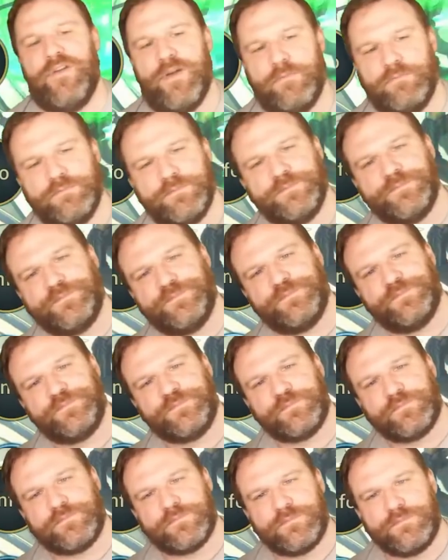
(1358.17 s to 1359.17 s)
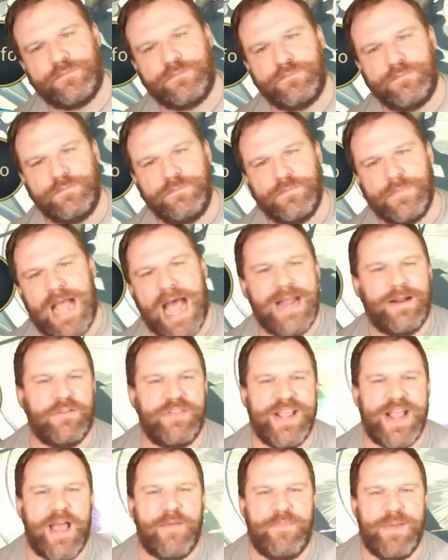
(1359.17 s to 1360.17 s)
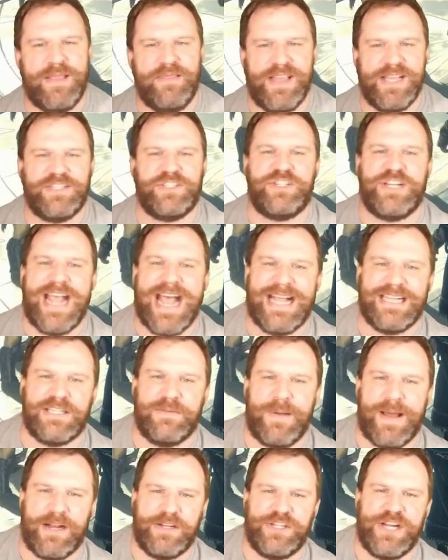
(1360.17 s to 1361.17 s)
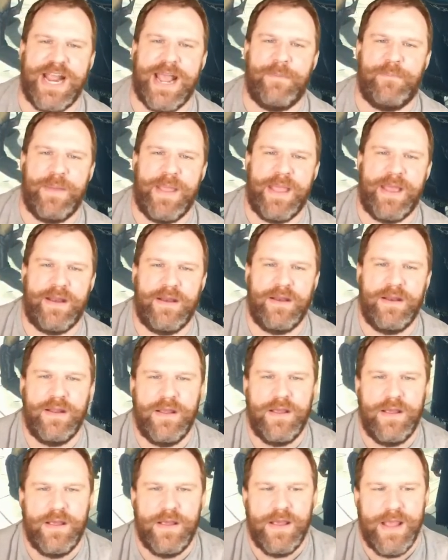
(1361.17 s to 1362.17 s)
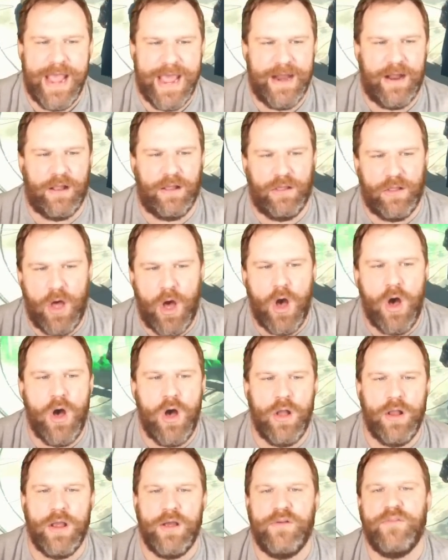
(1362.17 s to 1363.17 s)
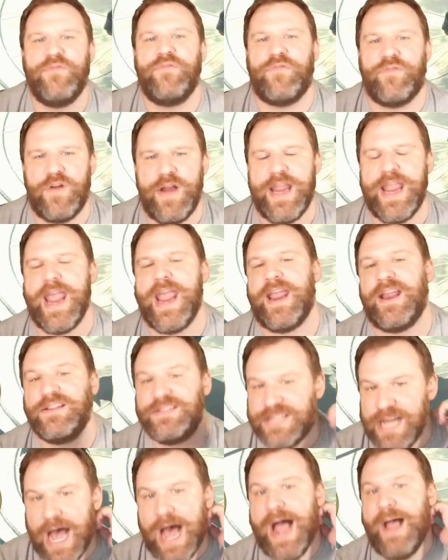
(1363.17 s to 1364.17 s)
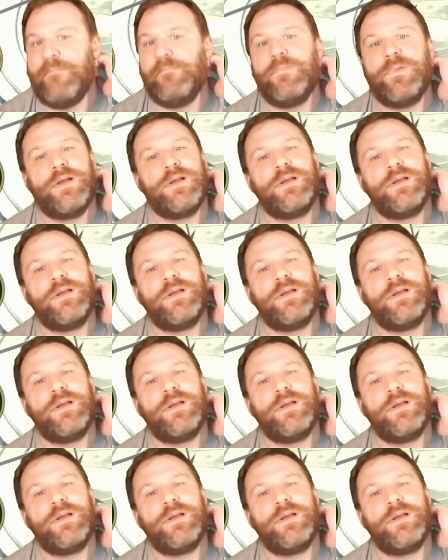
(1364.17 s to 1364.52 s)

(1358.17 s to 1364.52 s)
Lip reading: him. I don't think I've been this jazzed about a champion in a long freaking time.